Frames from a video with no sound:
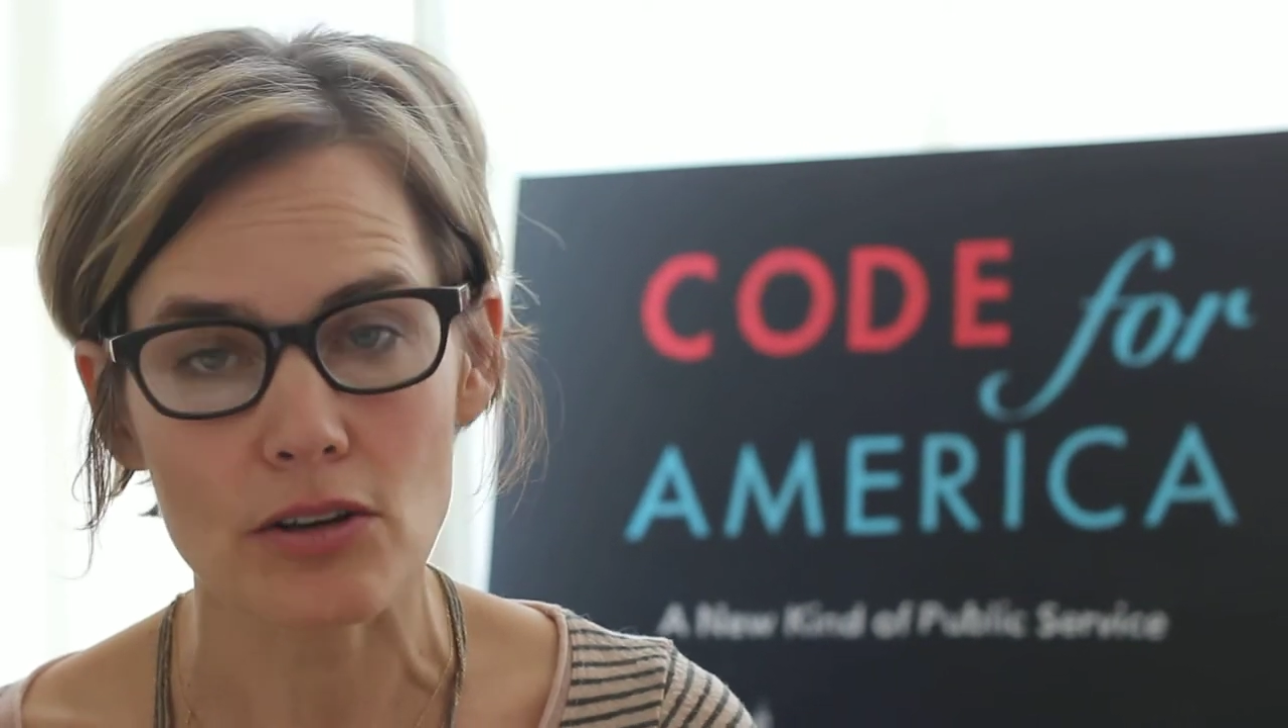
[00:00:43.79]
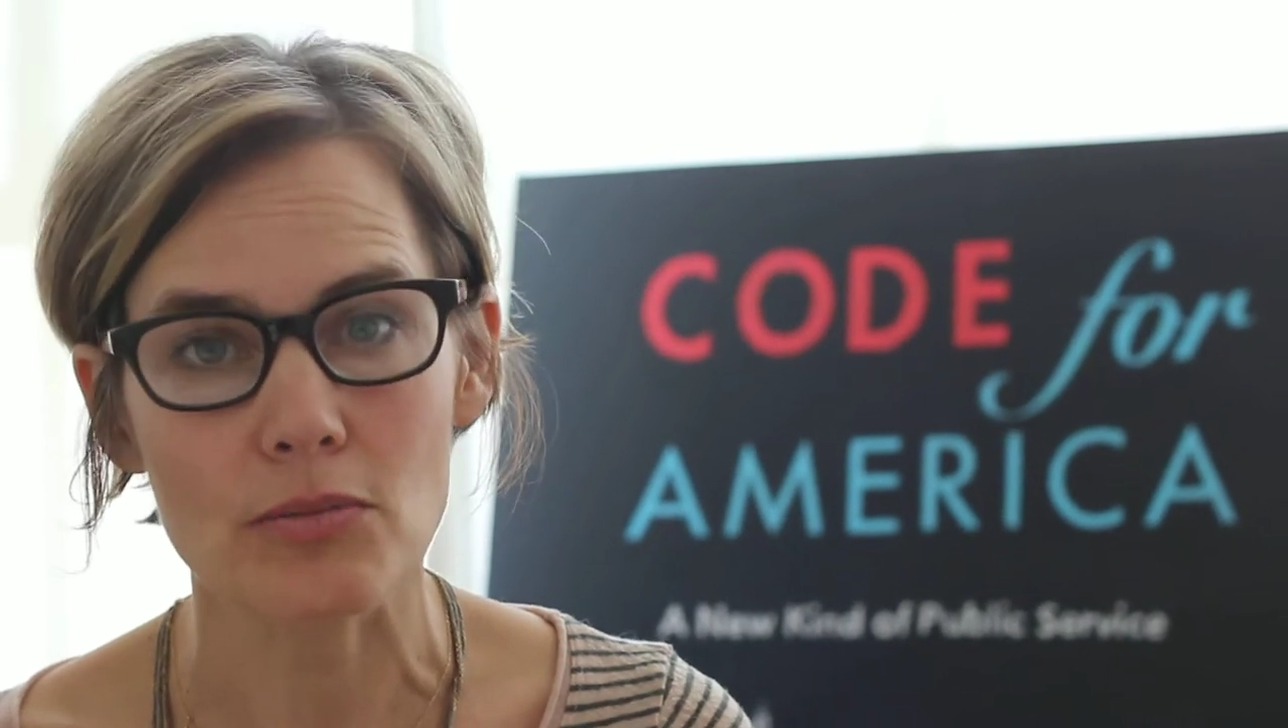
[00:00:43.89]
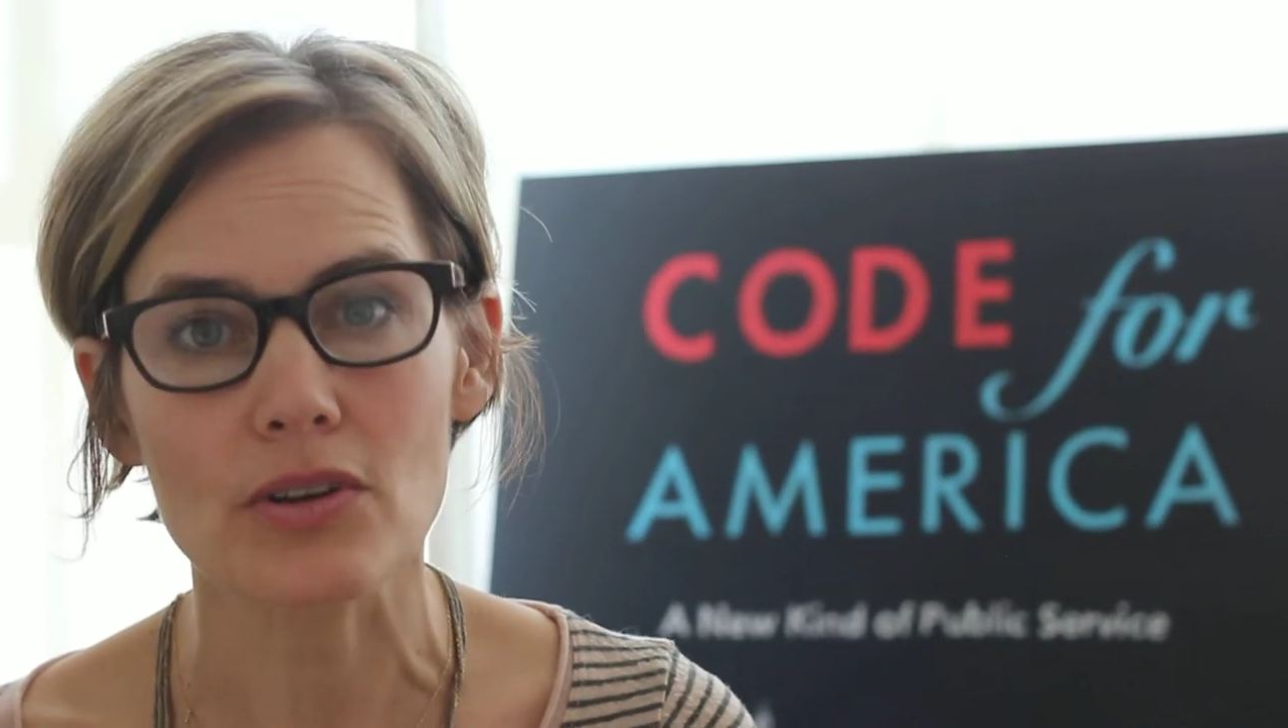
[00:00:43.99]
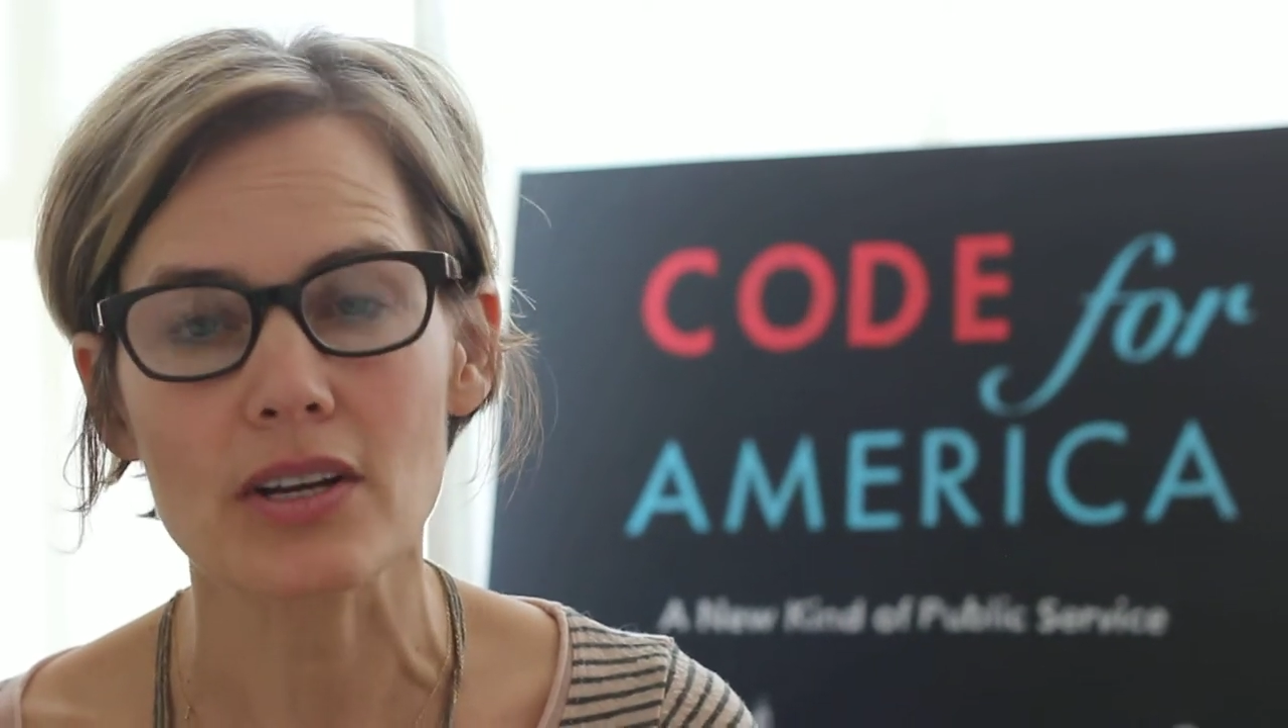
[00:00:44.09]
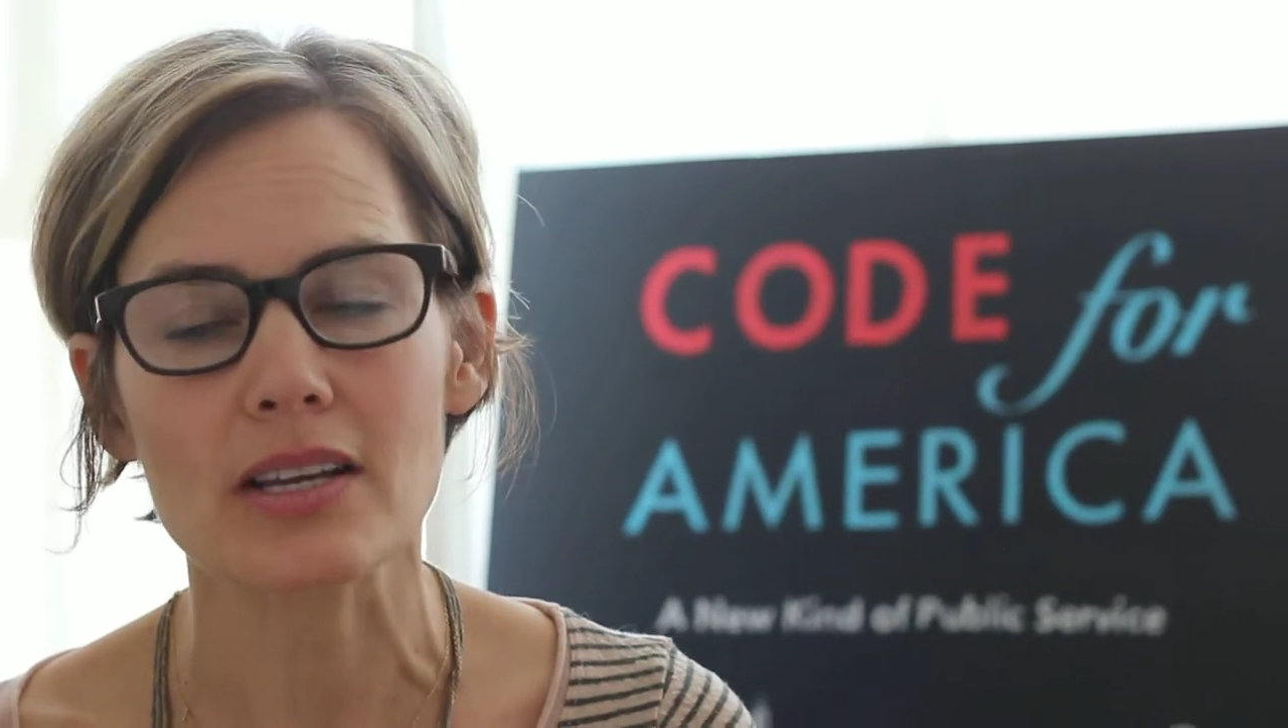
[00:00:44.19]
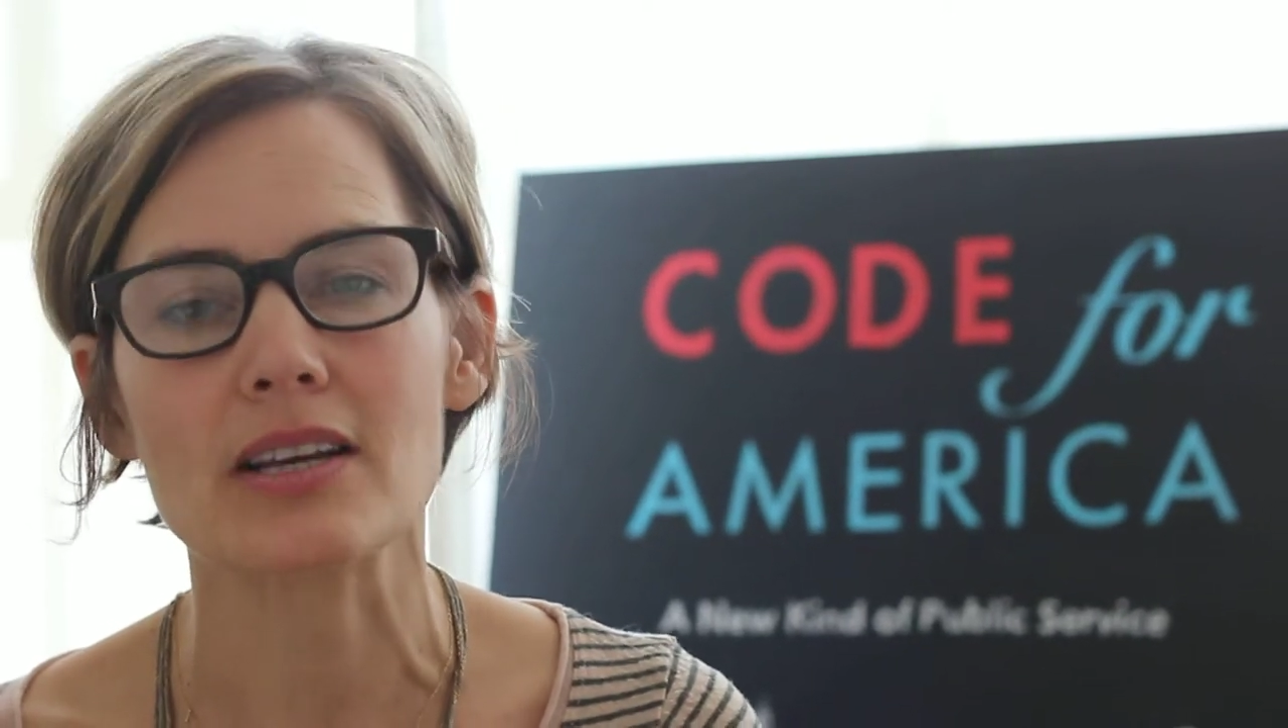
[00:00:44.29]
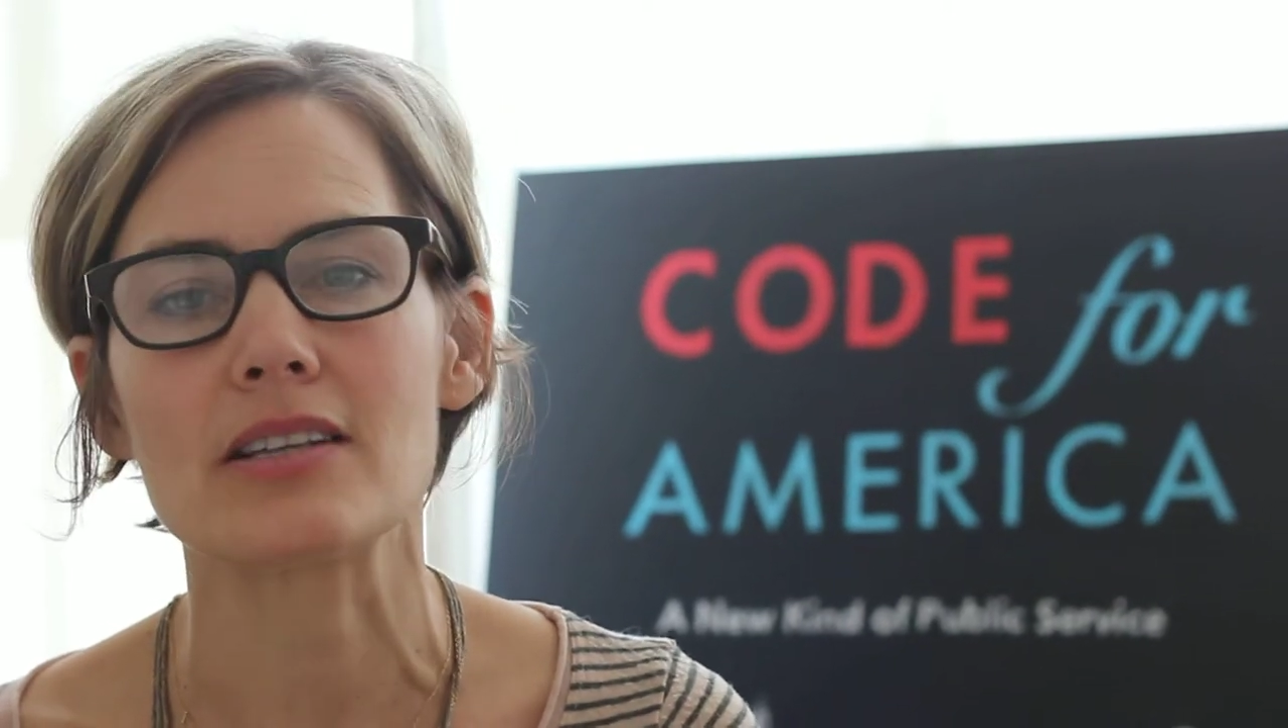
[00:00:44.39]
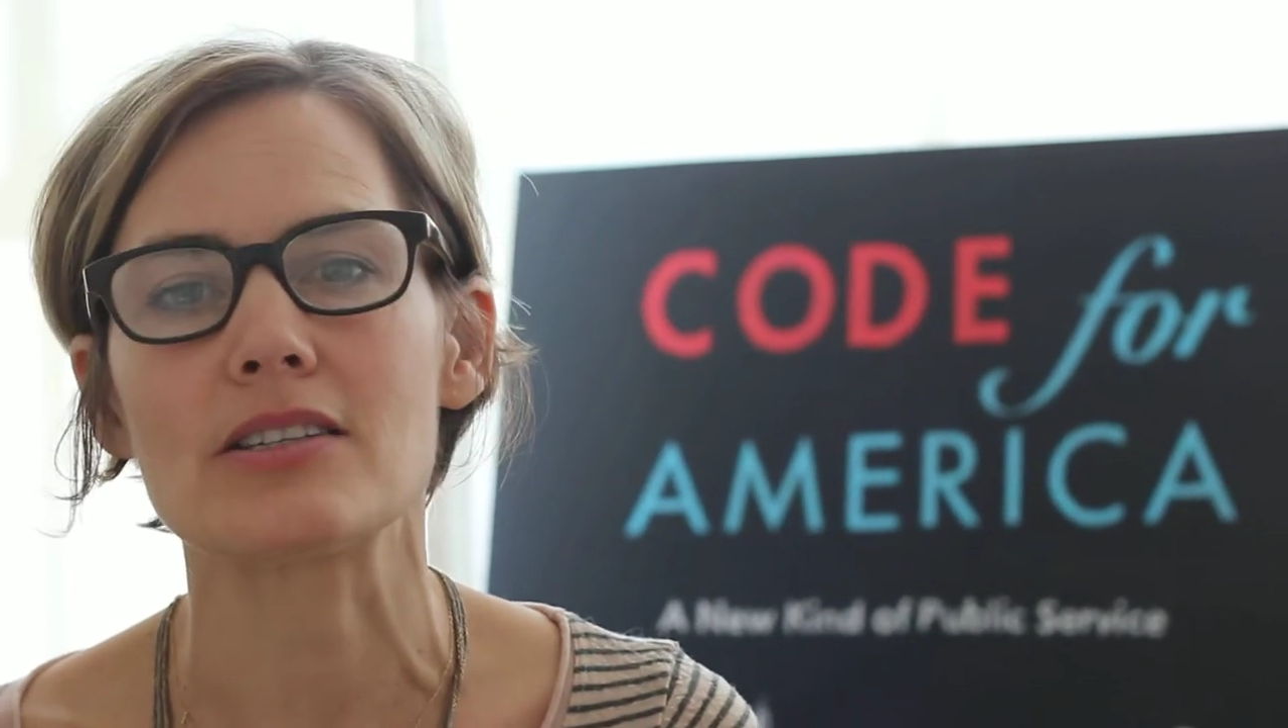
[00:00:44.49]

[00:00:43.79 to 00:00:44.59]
community has